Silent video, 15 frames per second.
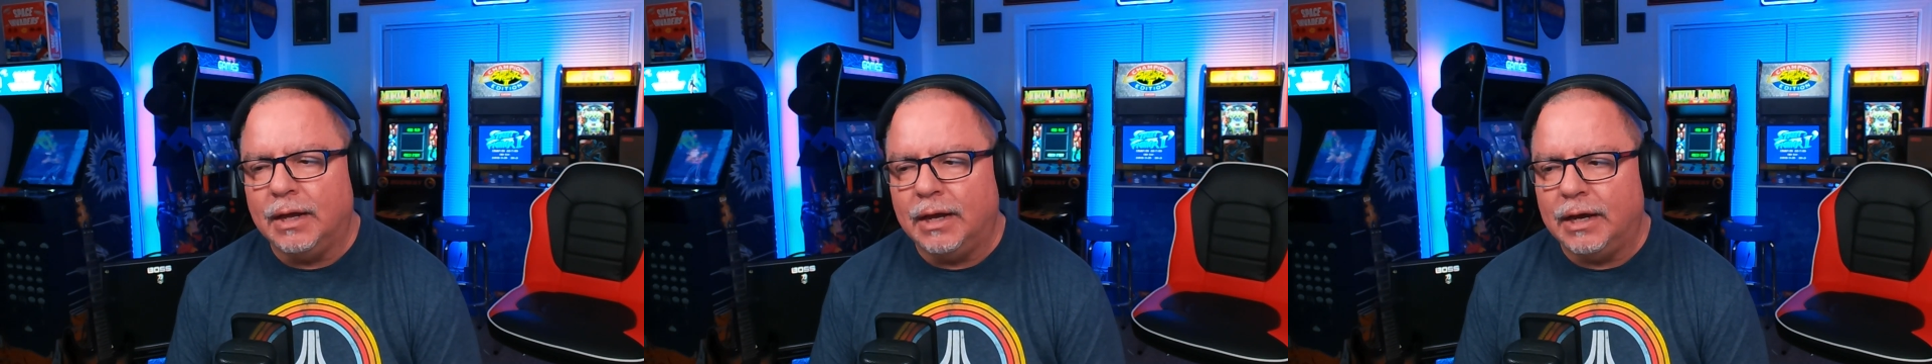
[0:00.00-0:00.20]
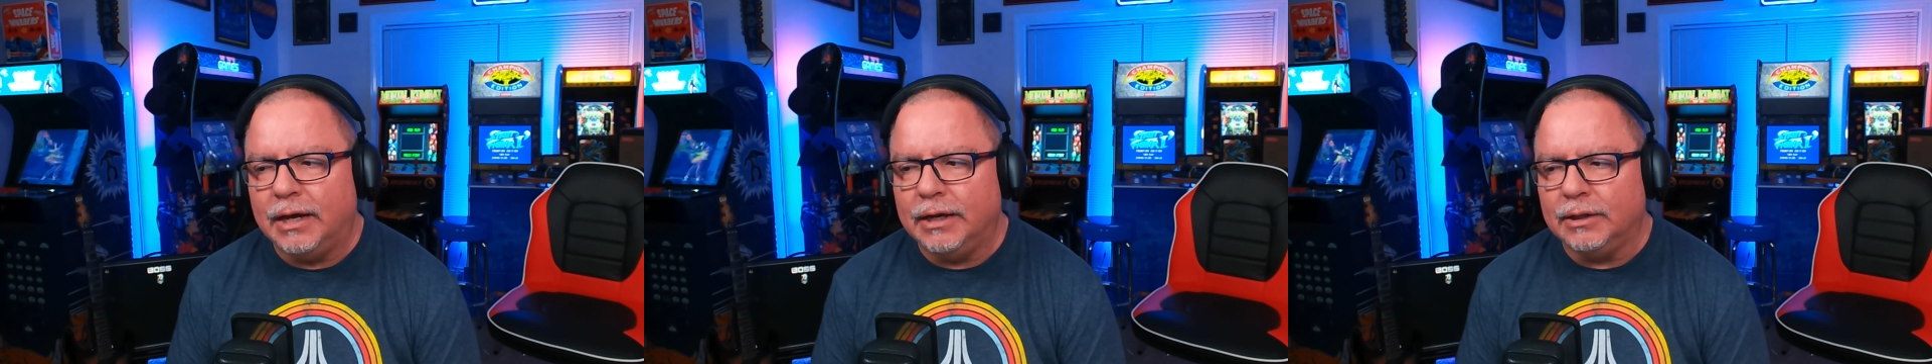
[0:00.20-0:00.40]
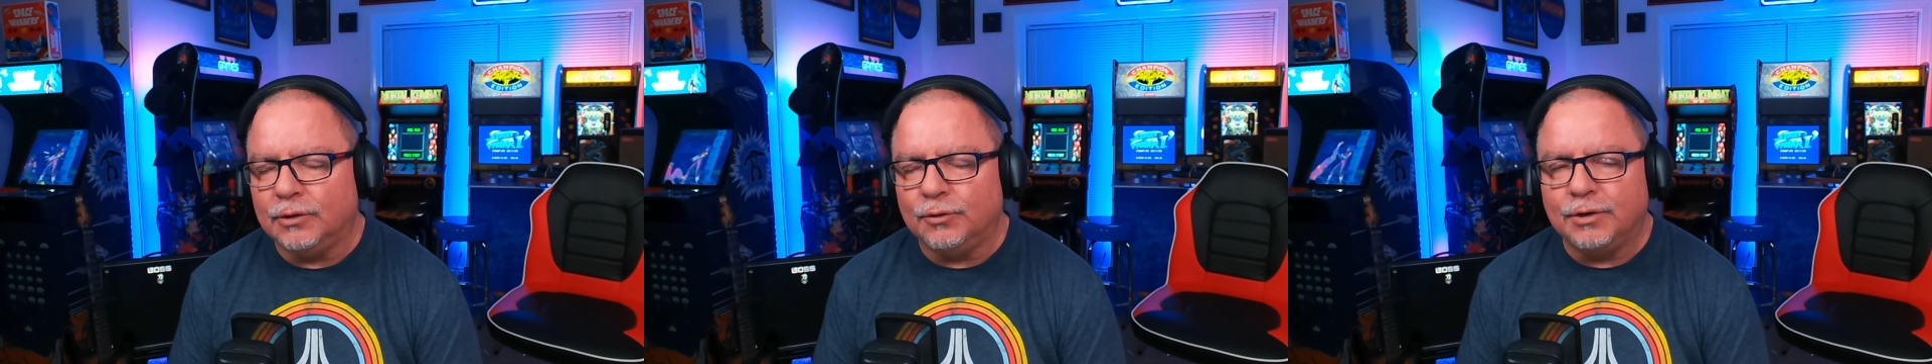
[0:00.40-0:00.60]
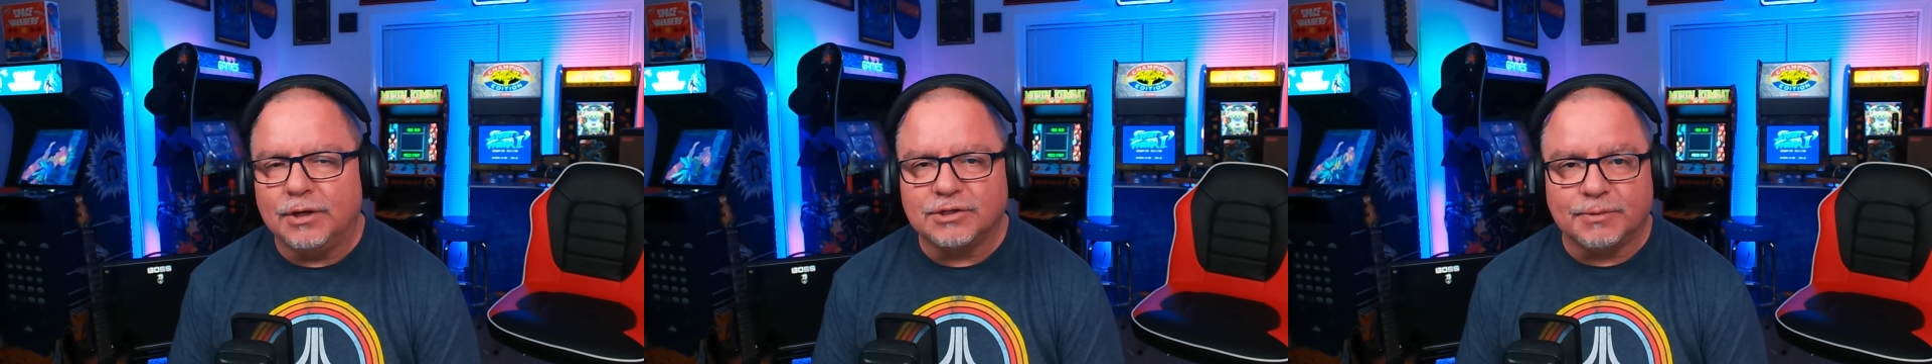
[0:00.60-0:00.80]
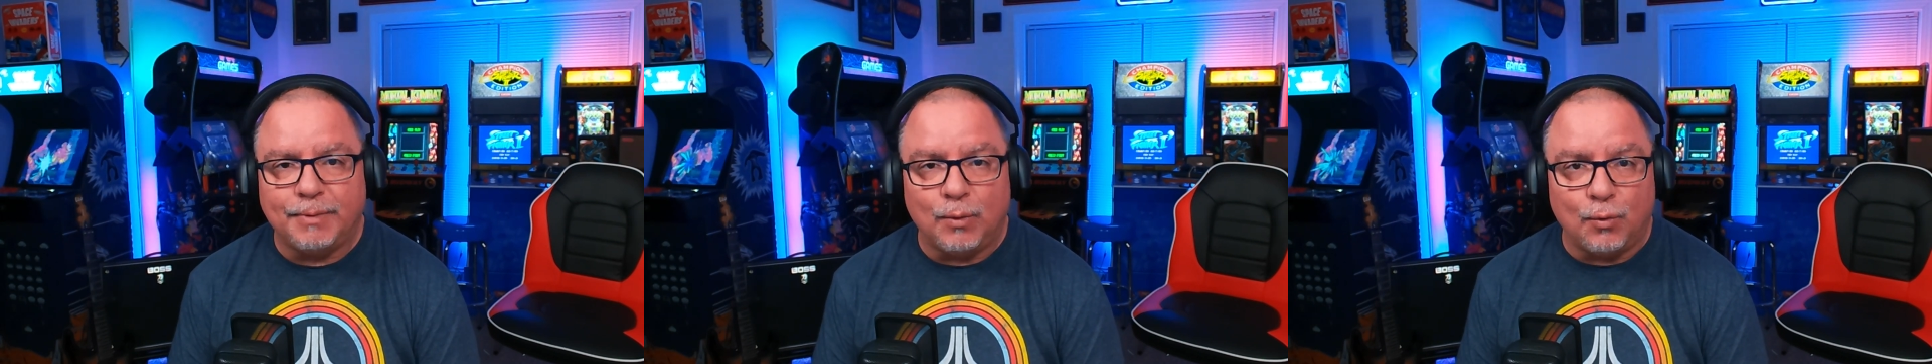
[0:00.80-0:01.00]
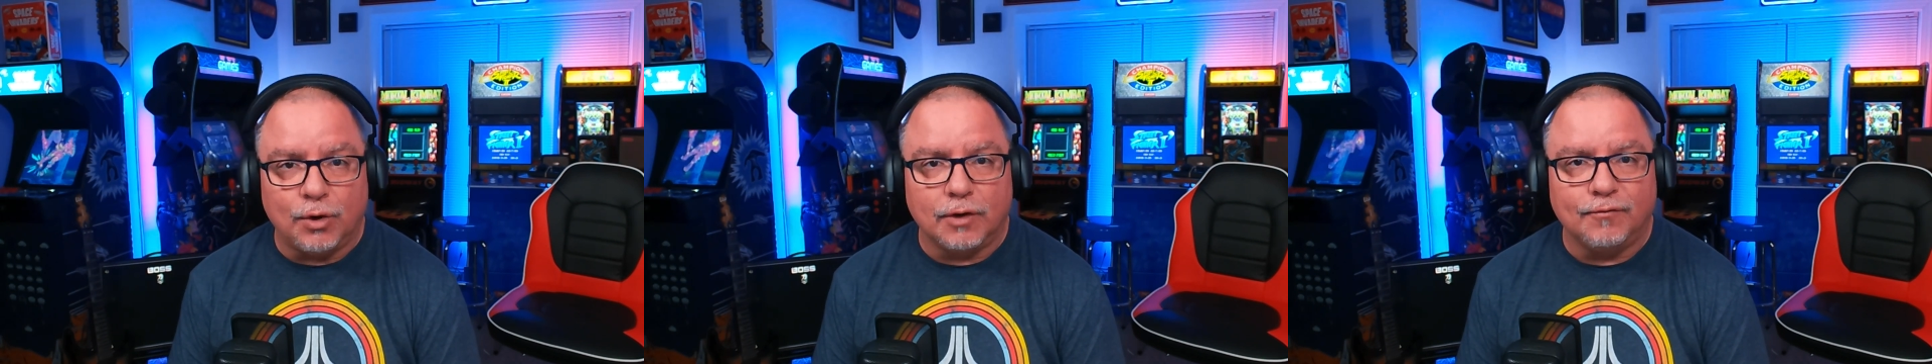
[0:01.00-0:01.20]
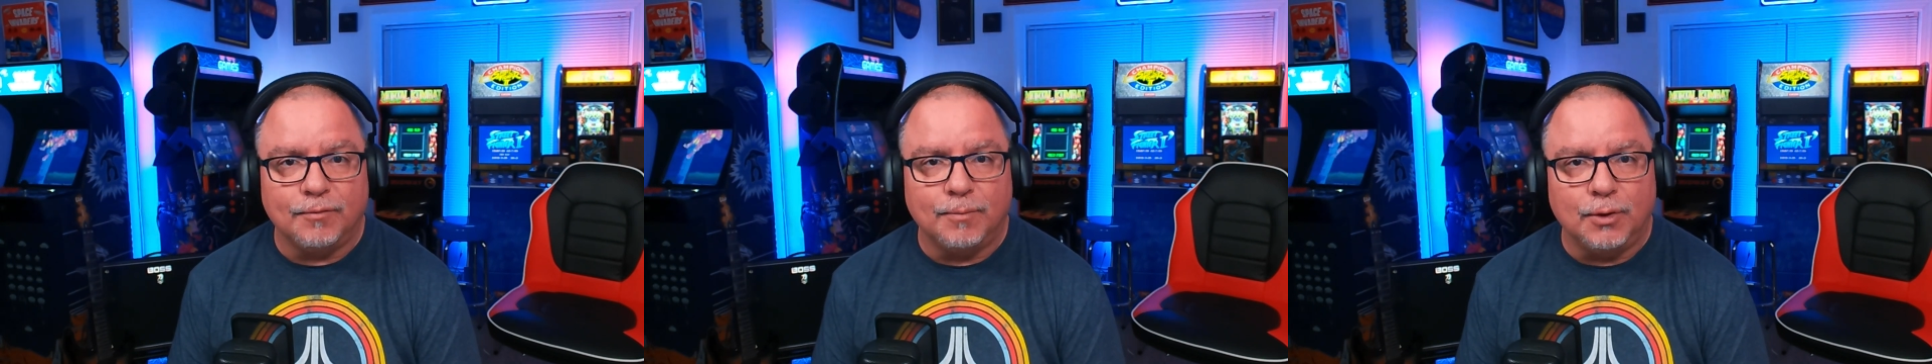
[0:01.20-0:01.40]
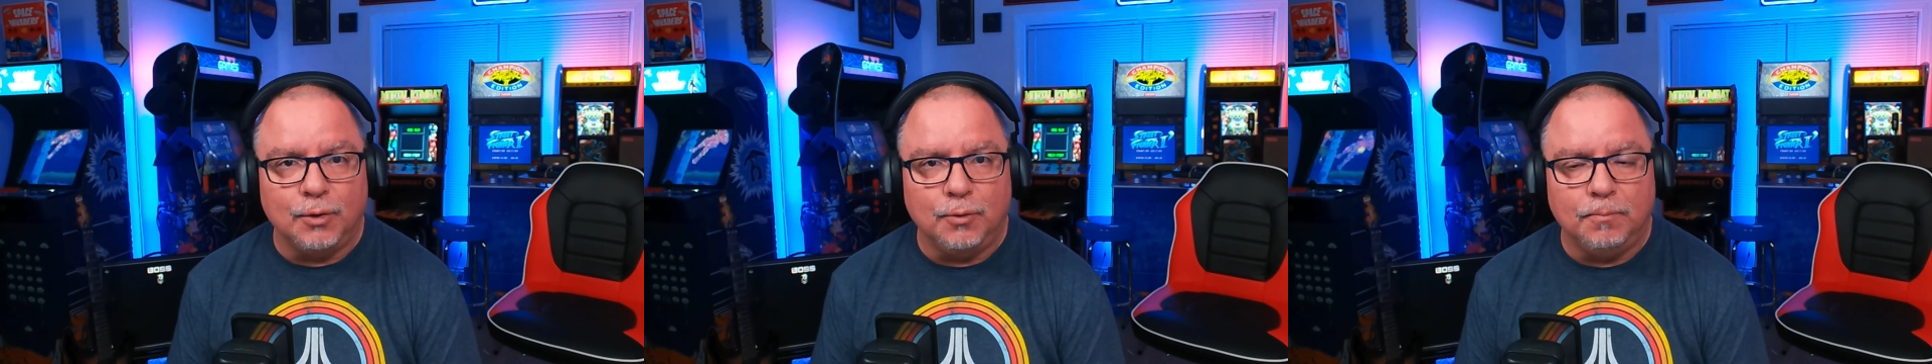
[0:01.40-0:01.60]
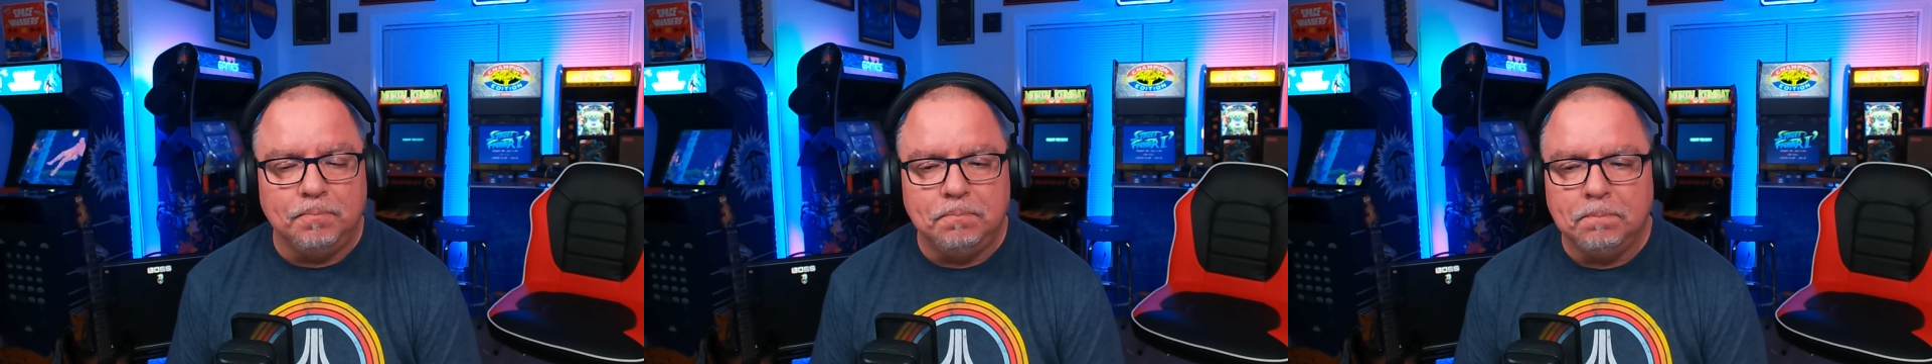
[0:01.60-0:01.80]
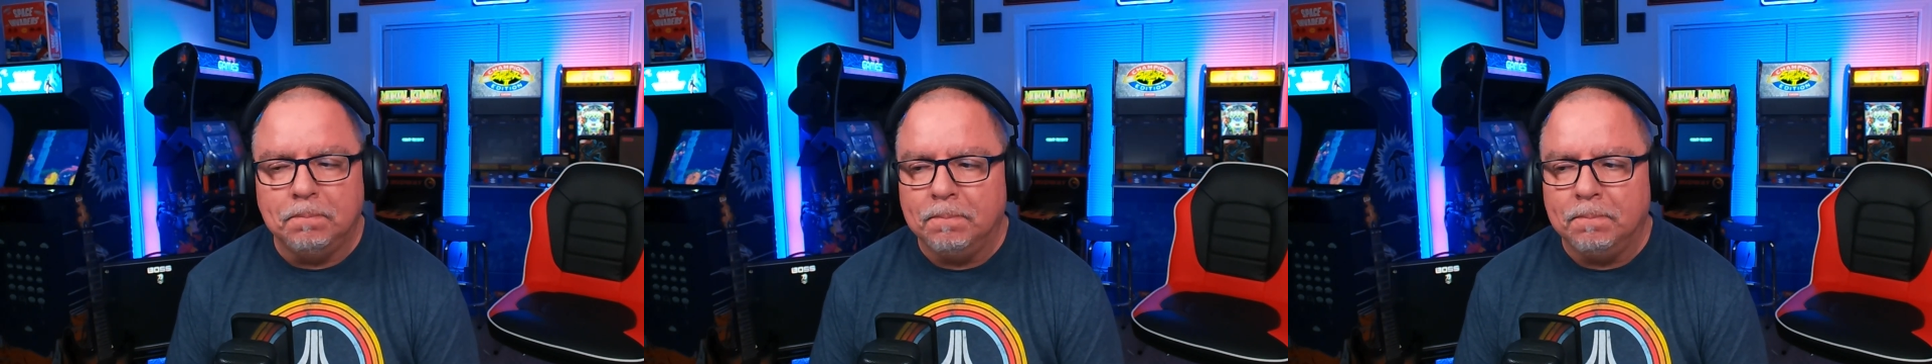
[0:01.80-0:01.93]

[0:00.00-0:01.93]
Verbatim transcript: I learned I was going to be working from home